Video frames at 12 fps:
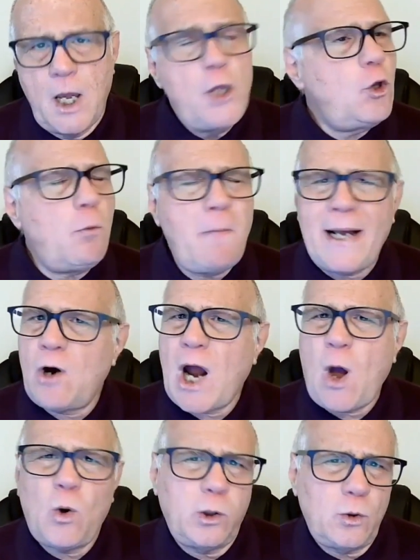no matter
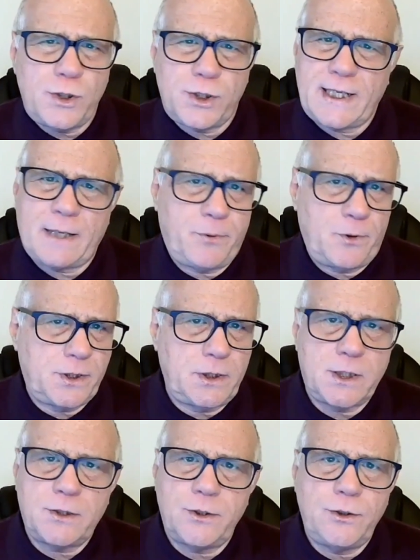how close that person
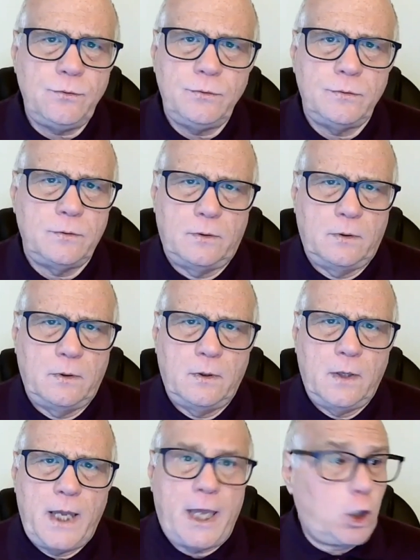is to you.
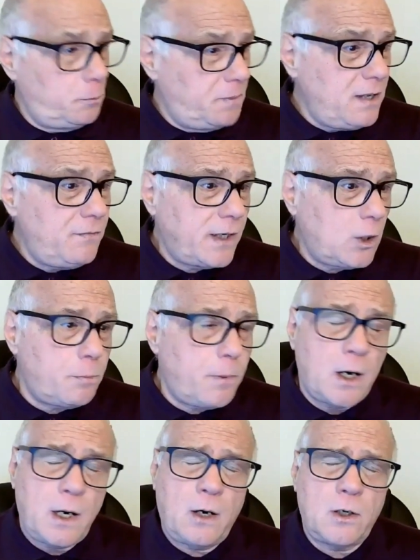It could be even
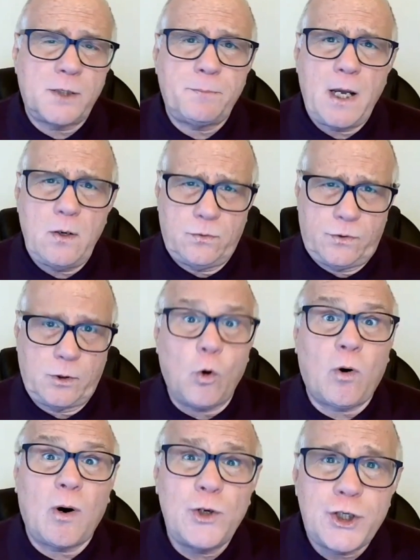our spouse
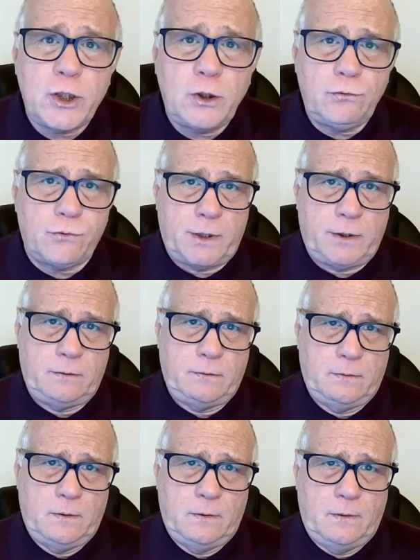or our children
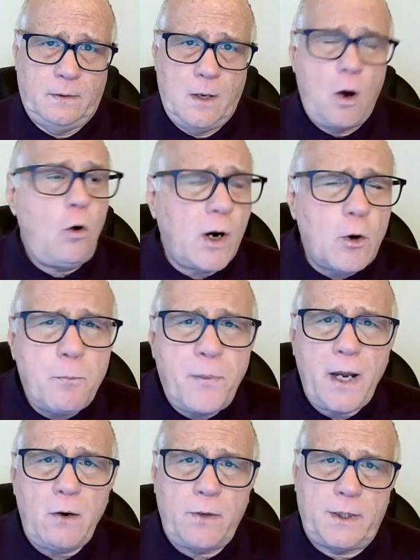or our
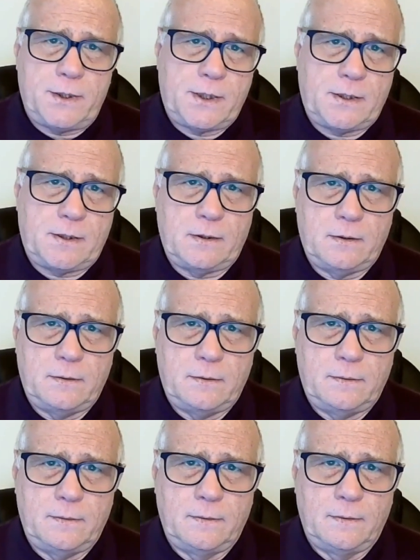parents.
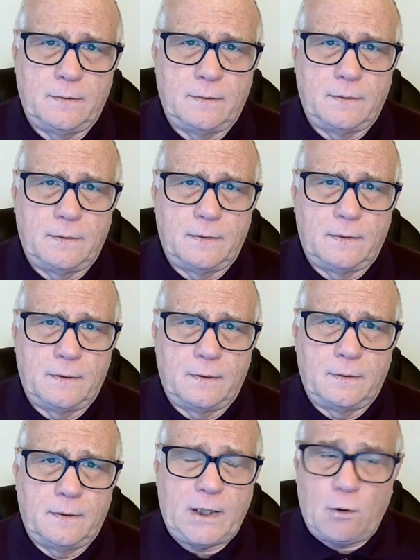
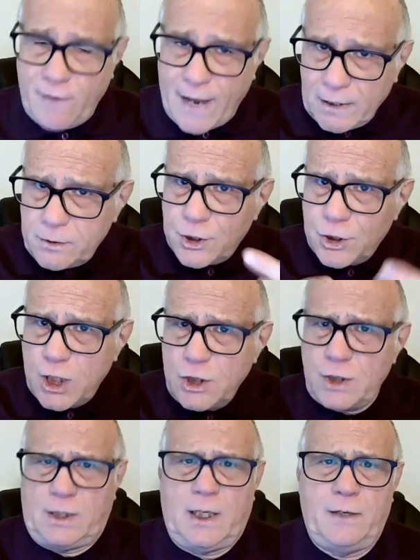Now, values
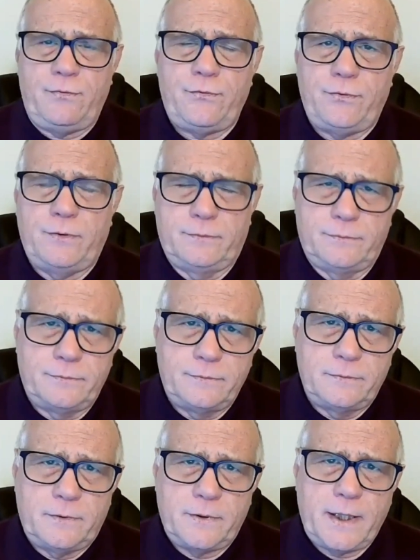change in life.
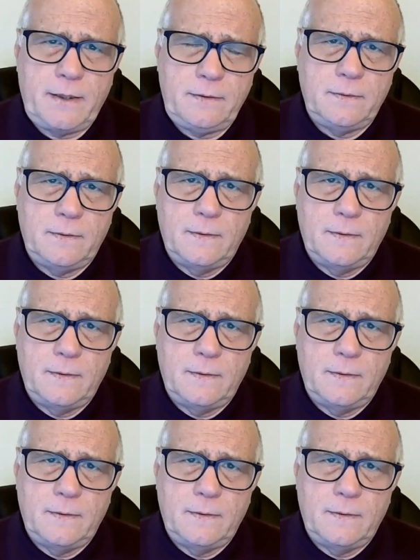Okay.